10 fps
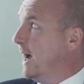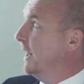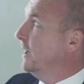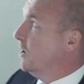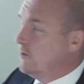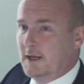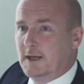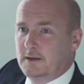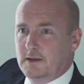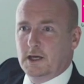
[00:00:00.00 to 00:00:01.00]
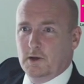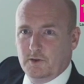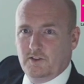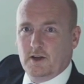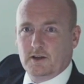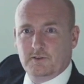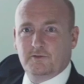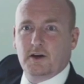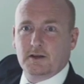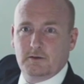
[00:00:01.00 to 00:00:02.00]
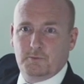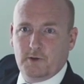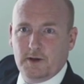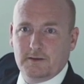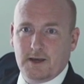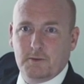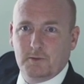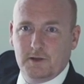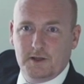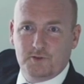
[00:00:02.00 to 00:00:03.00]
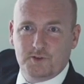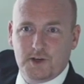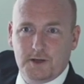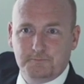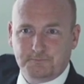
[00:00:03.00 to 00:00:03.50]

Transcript: and only Indigo is certified to print Apple literature.